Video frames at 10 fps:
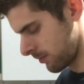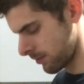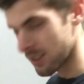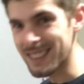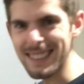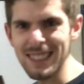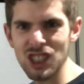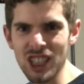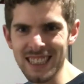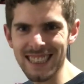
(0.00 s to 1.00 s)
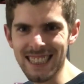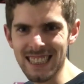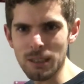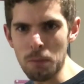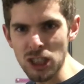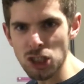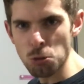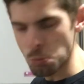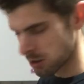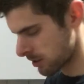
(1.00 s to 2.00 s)
These are chestnut
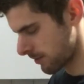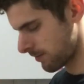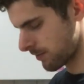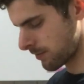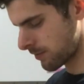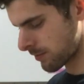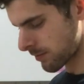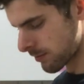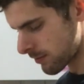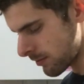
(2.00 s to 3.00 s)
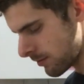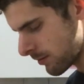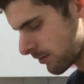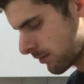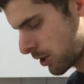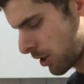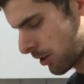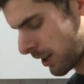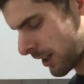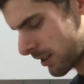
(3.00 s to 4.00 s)
mushrooms. You know,
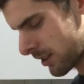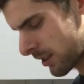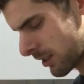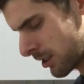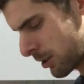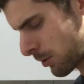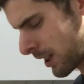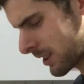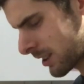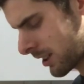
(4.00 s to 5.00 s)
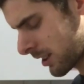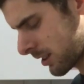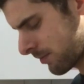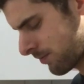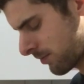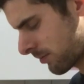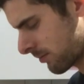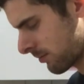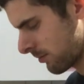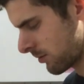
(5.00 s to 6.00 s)
that old classic.
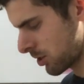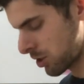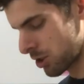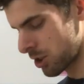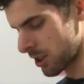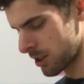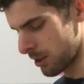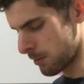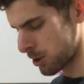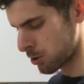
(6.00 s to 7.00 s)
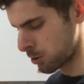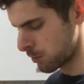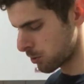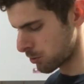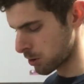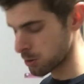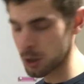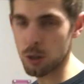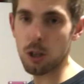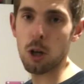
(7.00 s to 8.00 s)
Chestnut mushrooms
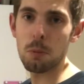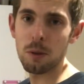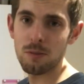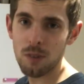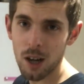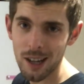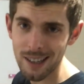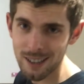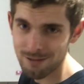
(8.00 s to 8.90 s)
roasting on an open fire.